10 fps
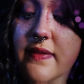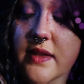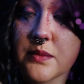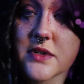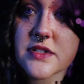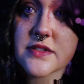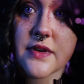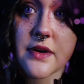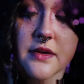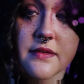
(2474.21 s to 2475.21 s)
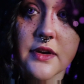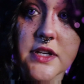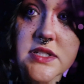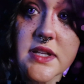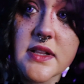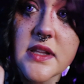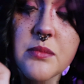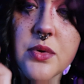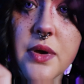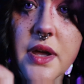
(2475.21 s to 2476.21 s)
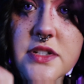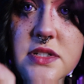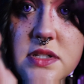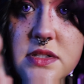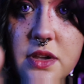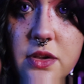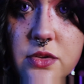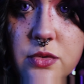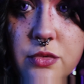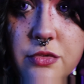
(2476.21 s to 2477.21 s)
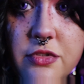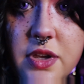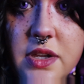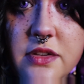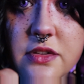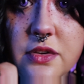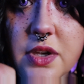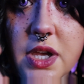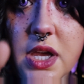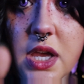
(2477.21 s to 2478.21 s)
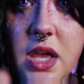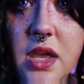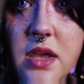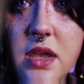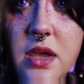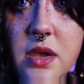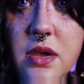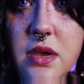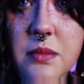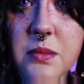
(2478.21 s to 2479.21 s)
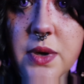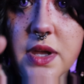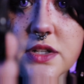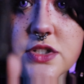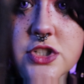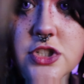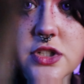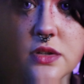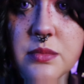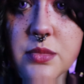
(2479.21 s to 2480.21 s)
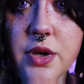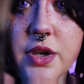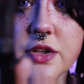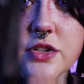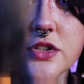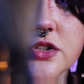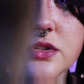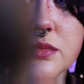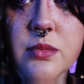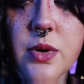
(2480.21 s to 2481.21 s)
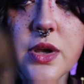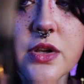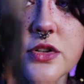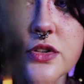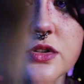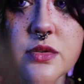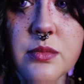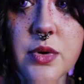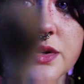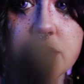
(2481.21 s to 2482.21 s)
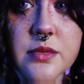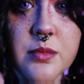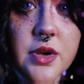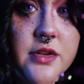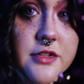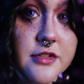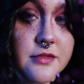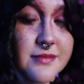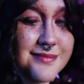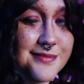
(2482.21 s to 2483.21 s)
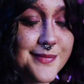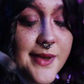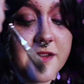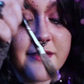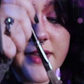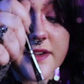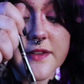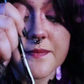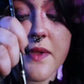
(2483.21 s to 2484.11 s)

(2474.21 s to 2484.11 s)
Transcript: then we'll just very, very gently brush this on your face, okay? Brush, brush, brush, brush, brush. Perfect.